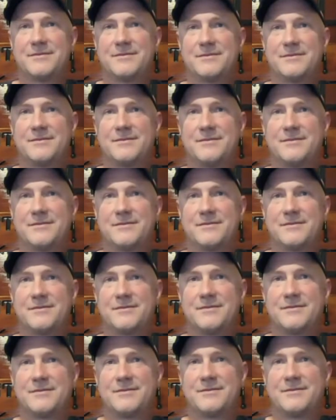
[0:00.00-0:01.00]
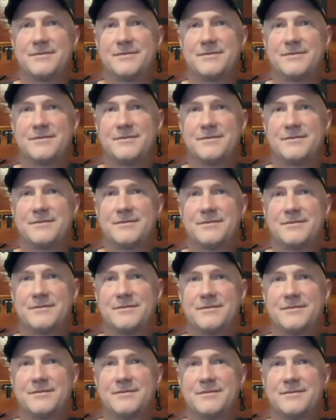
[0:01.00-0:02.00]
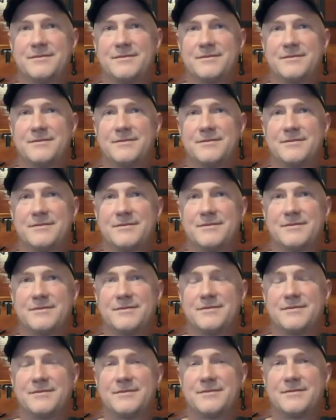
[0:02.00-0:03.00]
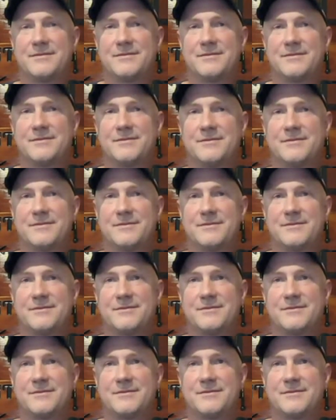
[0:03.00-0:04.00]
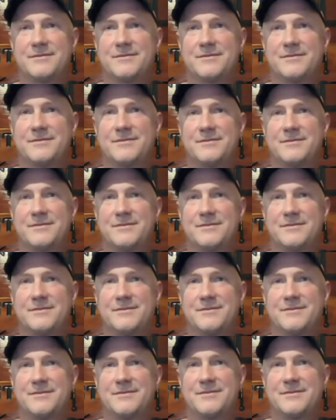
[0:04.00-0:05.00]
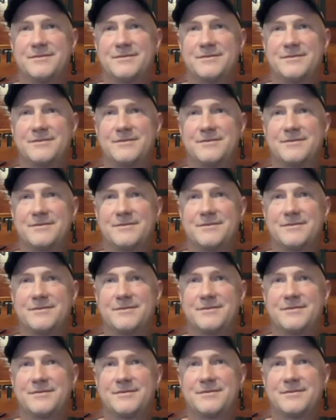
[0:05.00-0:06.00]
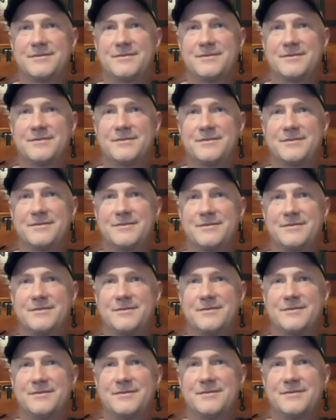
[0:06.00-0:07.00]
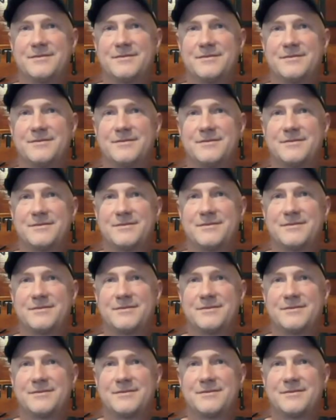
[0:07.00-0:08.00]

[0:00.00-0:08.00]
No words are spoken by the person on screen.